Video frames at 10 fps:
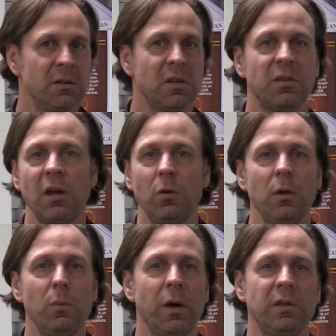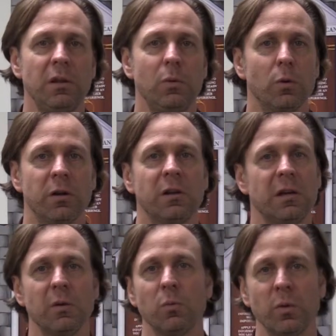that the only way that you were going to
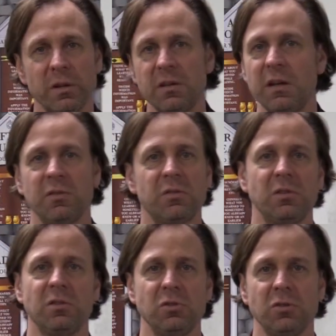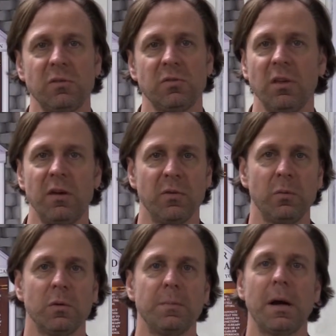get rid of the institution of
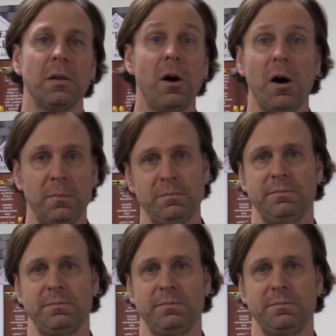slavery was by law.